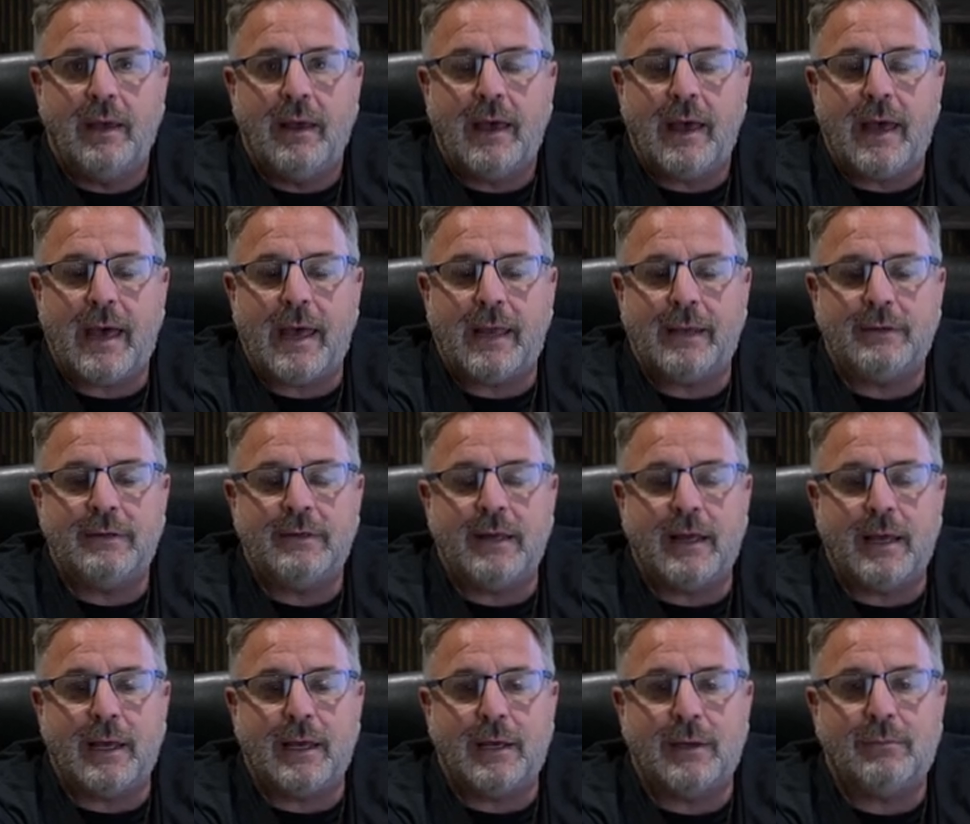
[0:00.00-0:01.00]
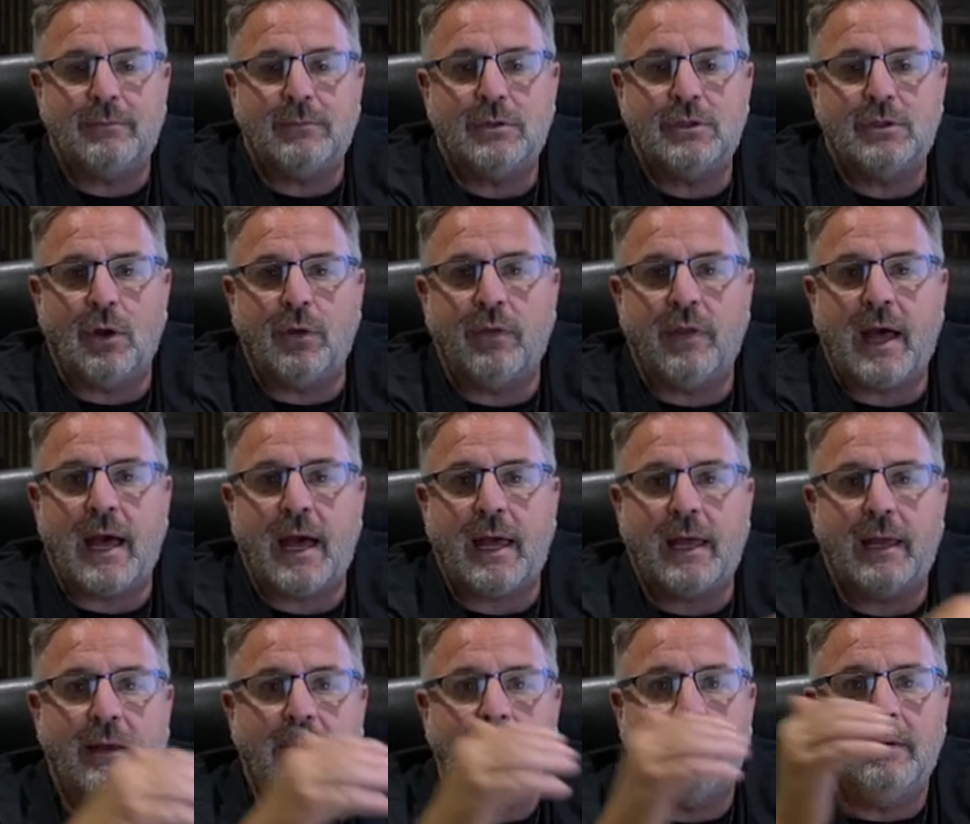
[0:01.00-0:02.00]
And so the
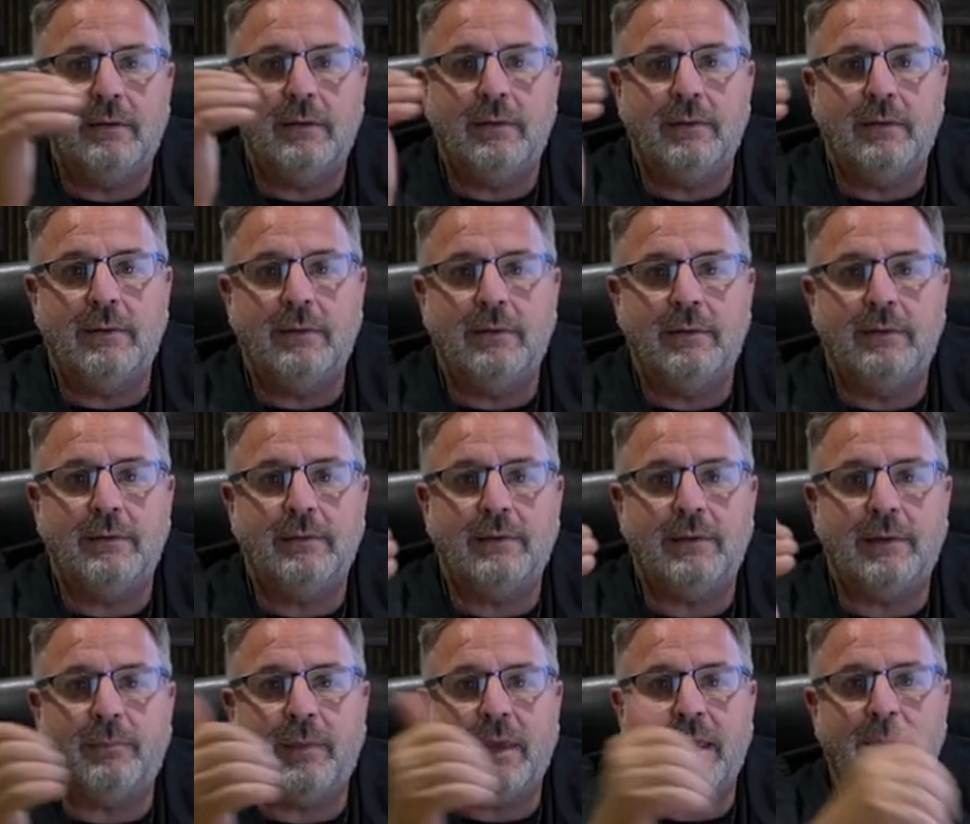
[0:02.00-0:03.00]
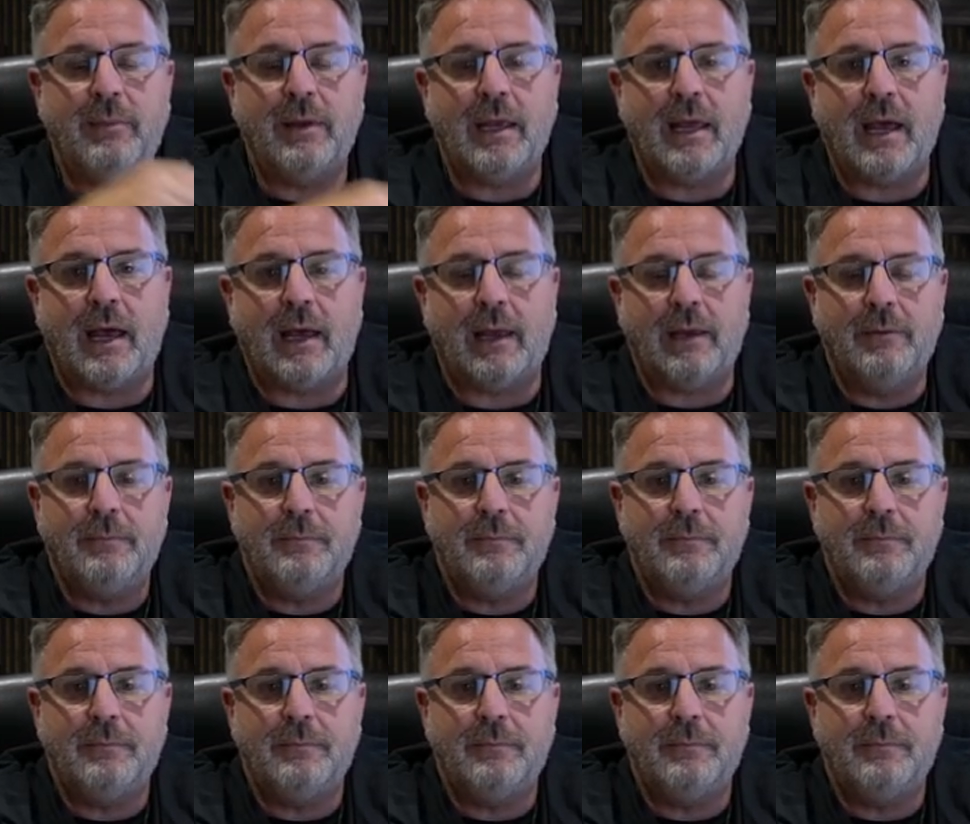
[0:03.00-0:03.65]
higher the PPI,